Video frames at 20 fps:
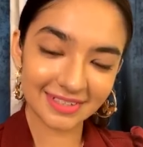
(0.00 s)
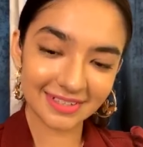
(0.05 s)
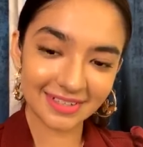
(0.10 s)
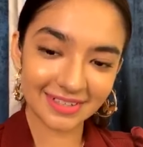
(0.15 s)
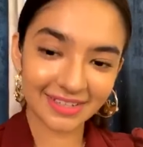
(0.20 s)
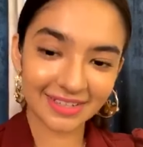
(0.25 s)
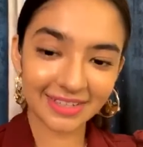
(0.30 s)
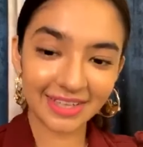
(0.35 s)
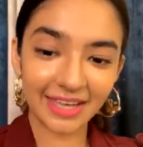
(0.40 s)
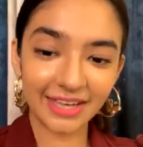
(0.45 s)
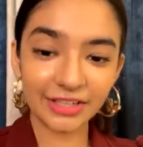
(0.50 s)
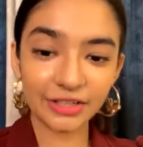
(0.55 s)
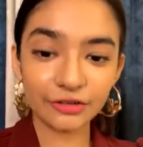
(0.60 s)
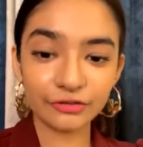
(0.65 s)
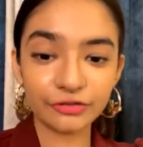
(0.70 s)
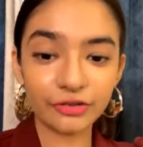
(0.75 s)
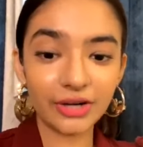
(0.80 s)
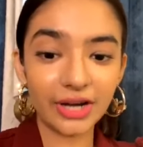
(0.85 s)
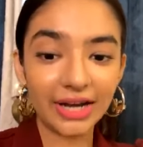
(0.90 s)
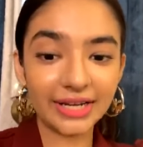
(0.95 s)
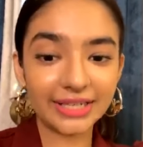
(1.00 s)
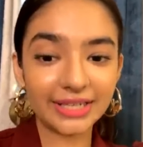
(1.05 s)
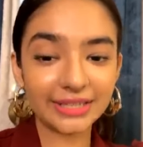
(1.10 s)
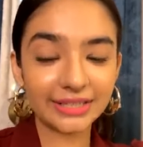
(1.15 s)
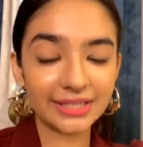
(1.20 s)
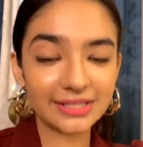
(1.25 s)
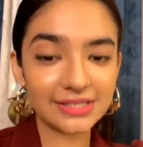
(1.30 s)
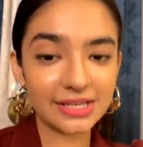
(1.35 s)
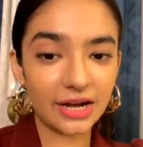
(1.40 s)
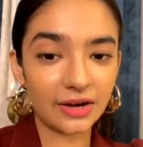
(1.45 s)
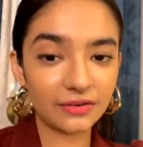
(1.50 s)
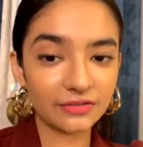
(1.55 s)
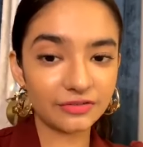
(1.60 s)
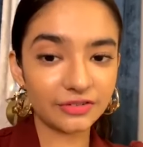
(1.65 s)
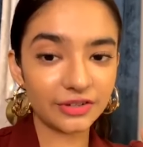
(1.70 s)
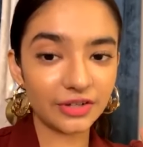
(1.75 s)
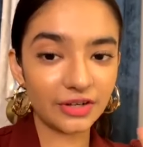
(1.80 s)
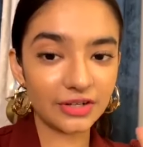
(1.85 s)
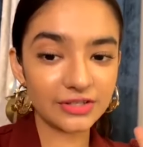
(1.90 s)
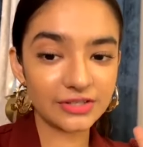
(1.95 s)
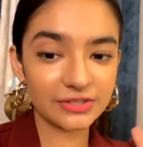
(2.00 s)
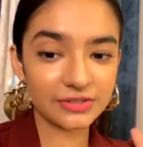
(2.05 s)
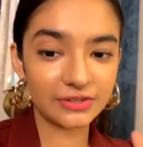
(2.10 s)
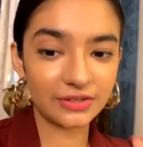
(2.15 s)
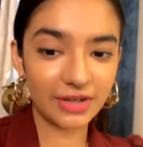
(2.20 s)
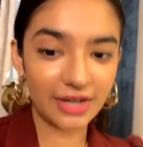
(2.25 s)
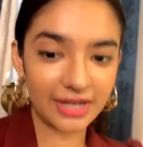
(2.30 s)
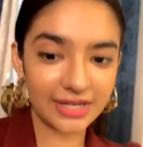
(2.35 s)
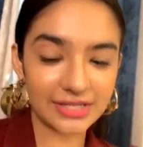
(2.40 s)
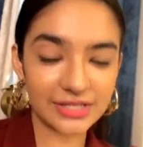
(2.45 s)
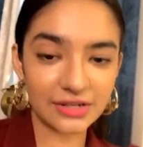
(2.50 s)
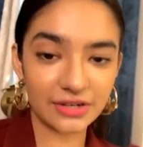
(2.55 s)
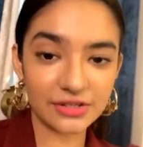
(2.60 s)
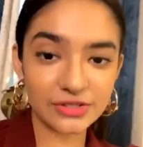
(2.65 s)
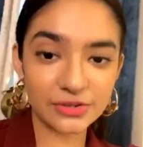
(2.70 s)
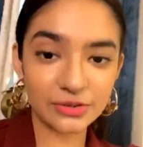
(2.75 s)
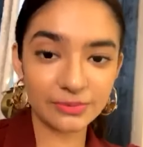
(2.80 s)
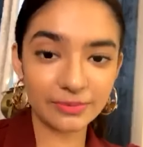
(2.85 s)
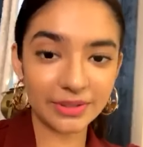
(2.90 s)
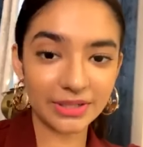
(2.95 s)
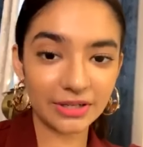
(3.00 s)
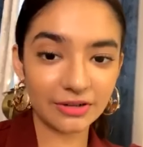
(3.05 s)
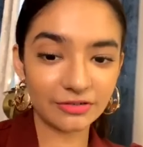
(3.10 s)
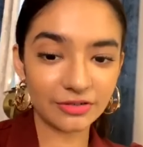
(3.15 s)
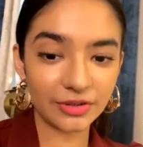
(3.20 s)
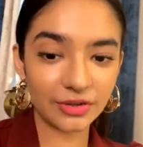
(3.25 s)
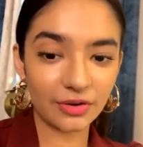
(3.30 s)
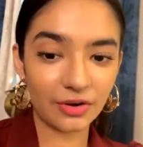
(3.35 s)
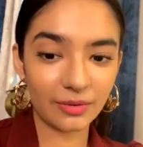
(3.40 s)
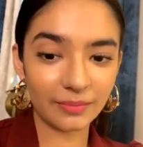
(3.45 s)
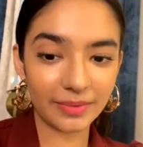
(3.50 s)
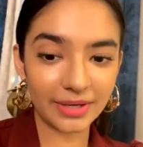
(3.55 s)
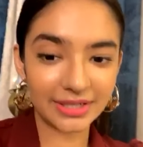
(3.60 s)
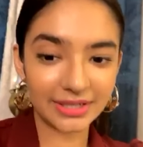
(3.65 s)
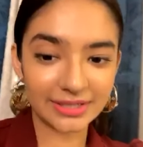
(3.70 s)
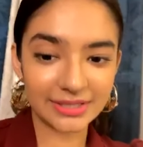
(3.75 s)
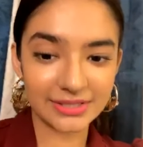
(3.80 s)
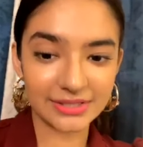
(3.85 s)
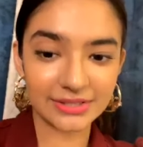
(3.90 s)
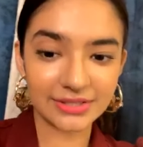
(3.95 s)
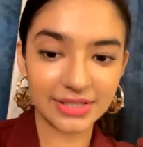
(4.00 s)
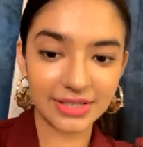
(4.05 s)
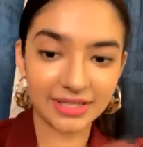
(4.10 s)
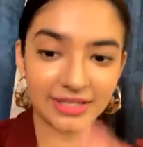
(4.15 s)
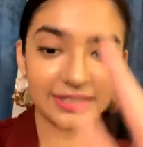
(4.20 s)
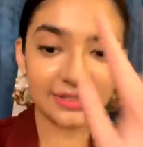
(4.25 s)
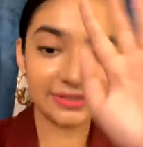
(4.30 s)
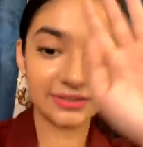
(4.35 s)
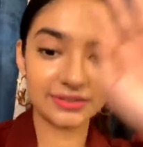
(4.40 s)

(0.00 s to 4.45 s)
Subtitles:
Thank you for liking this outfit also. I saw so many of your comments, so thank you.